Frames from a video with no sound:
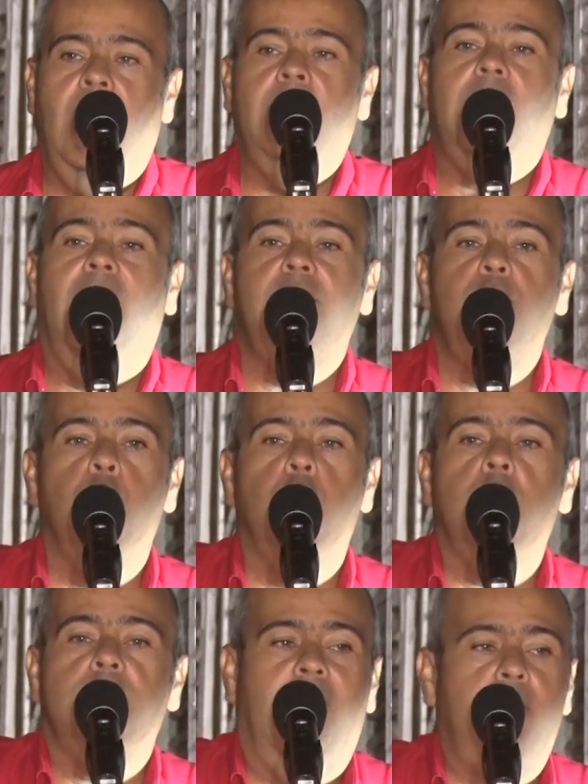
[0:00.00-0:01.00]
And I
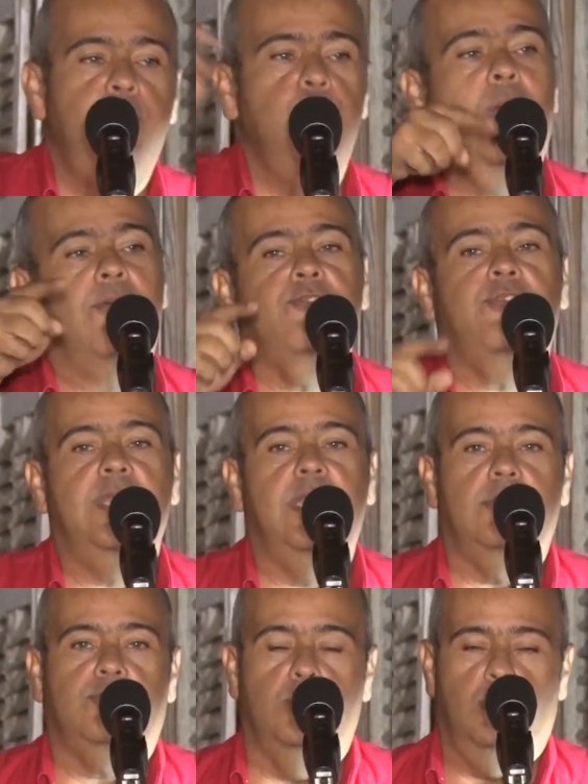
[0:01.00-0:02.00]
know that you have seen
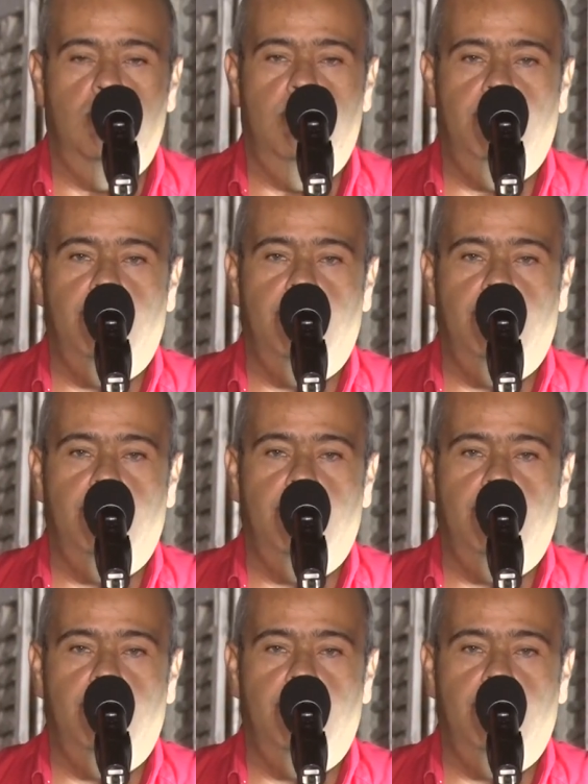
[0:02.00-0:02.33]
it too.